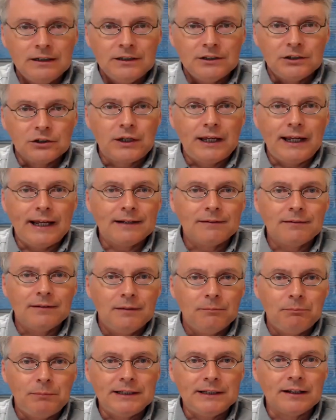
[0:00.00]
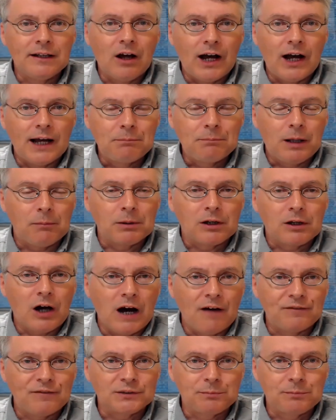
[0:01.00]
You can't be denied public
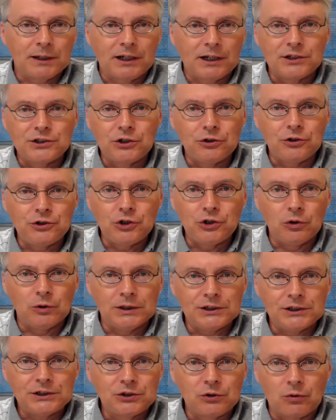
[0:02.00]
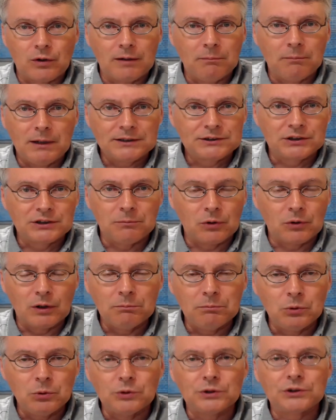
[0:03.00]
office because you're Jewish or a Muslim or a
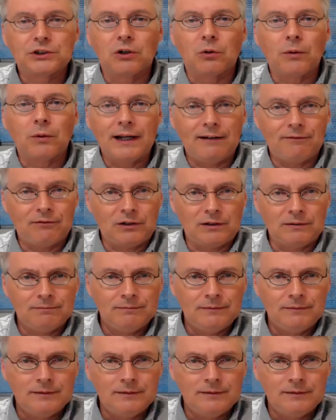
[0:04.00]
Buddhist or whatever.